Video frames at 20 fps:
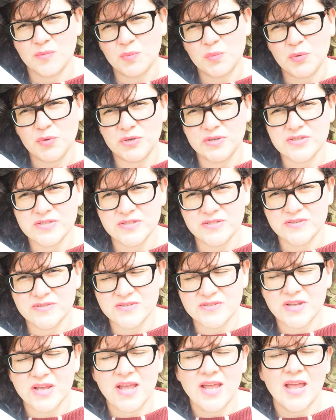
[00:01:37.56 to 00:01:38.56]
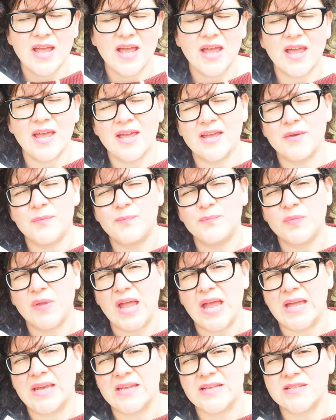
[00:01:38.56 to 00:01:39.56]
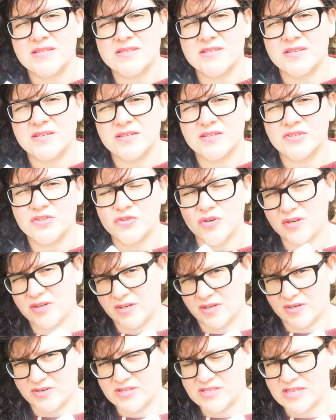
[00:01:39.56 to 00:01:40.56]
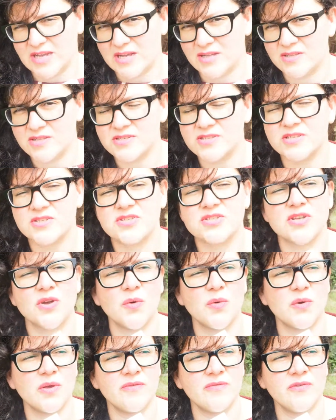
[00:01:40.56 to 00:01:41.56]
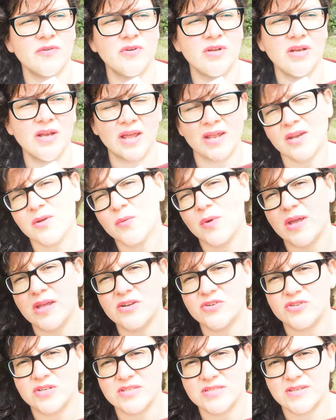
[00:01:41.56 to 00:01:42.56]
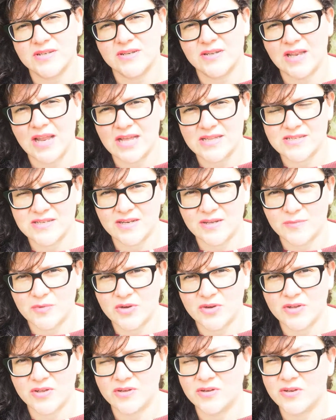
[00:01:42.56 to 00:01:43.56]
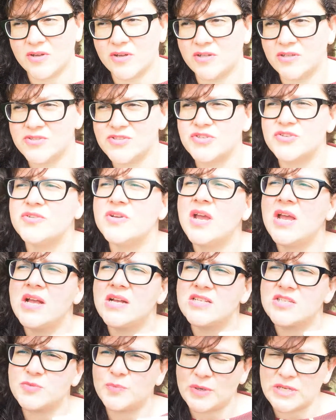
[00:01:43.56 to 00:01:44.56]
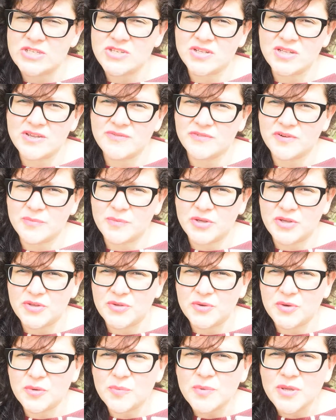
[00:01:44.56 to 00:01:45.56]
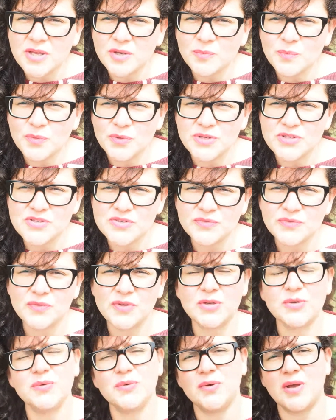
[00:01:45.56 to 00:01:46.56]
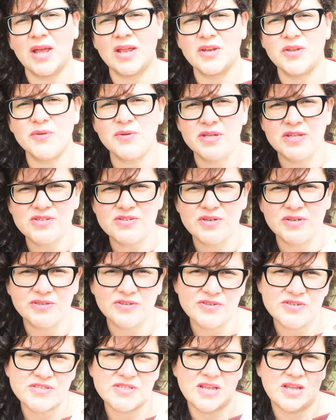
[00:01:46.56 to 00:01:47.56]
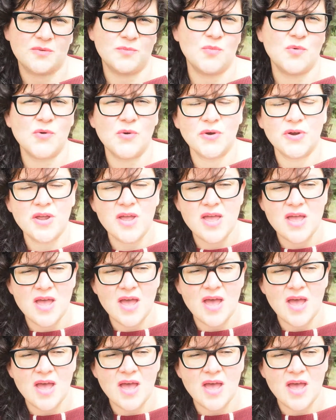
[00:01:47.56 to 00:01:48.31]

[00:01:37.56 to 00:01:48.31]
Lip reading: important, and it's the drug cartels. So if you're in any way interested in Latin American culture, especially from a European point of view, and you need to understand more,